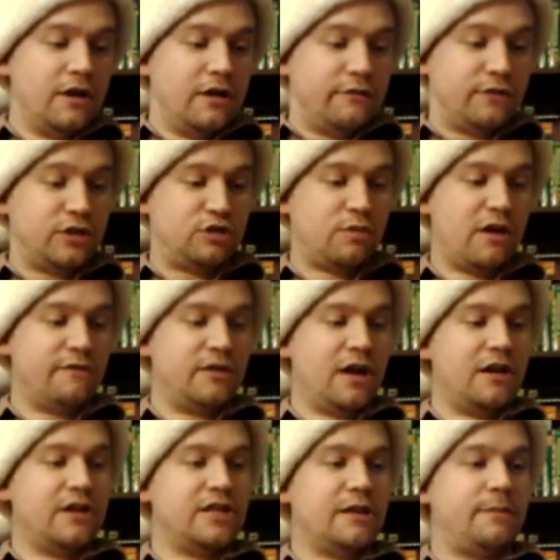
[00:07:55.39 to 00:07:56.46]
For twelve
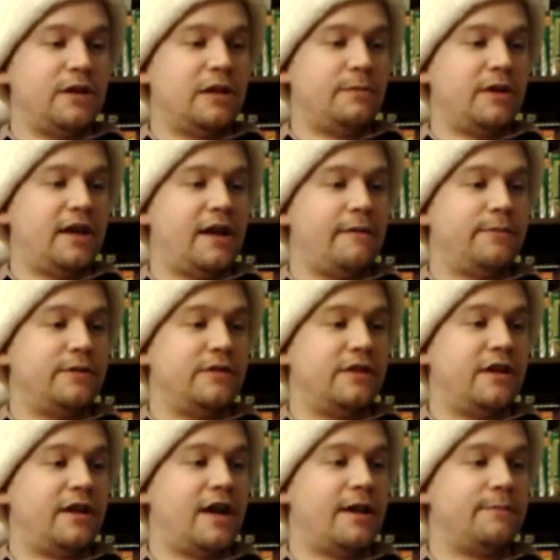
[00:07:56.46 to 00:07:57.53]
dollars, I picked up a, cap
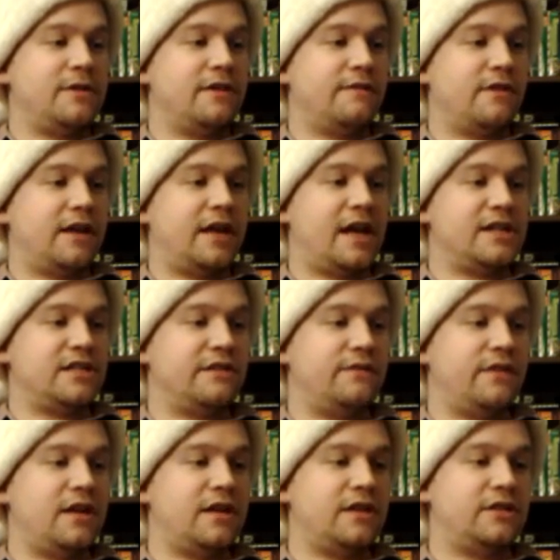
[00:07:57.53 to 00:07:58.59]
a copy of uh,
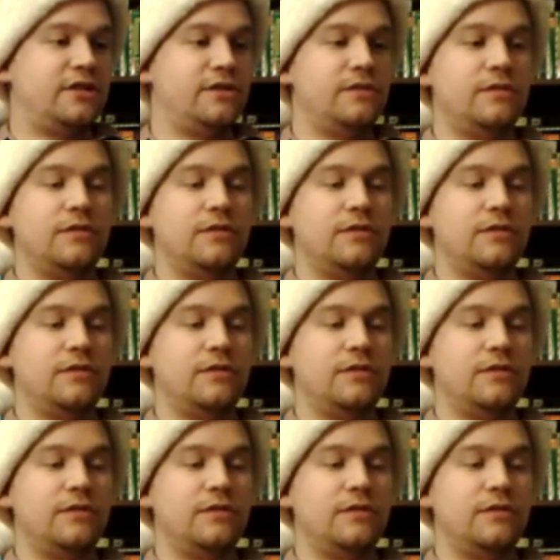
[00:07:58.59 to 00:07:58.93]
Castlevania II: